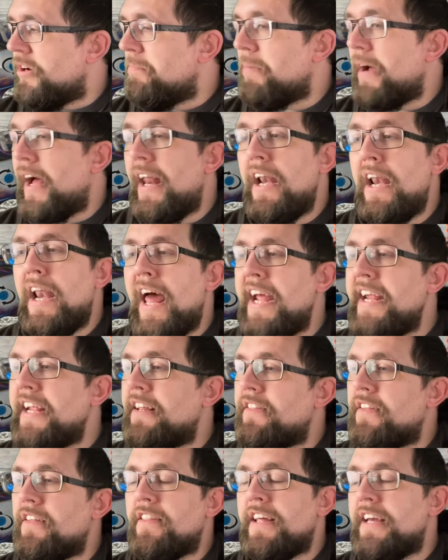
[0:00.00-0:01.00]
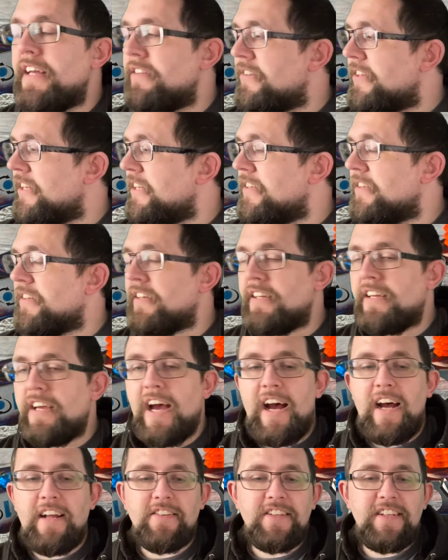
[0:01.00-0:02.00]
But I like that there's these
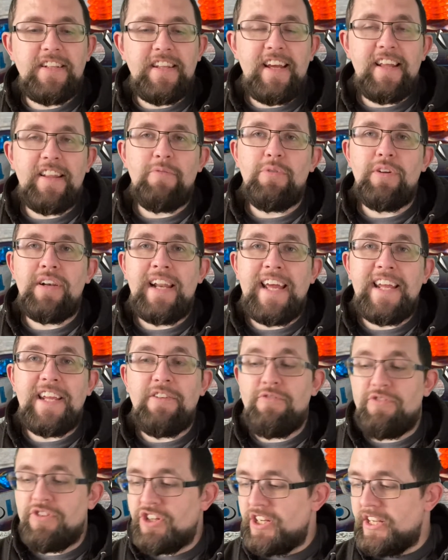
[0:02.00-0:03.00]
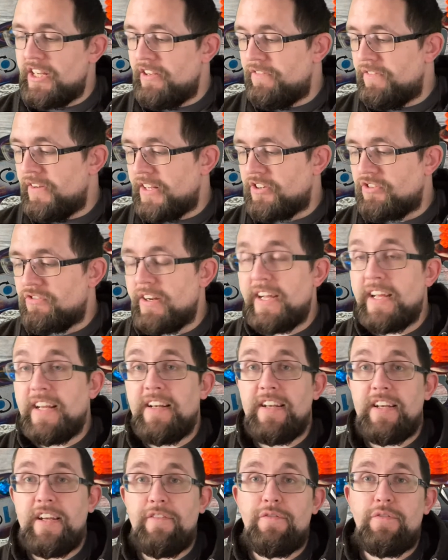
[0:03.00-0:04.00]
cards in there that will let you achieve victory
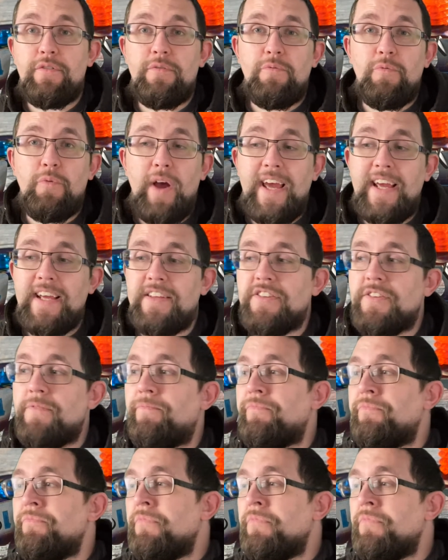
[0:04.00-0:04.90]
in different ways.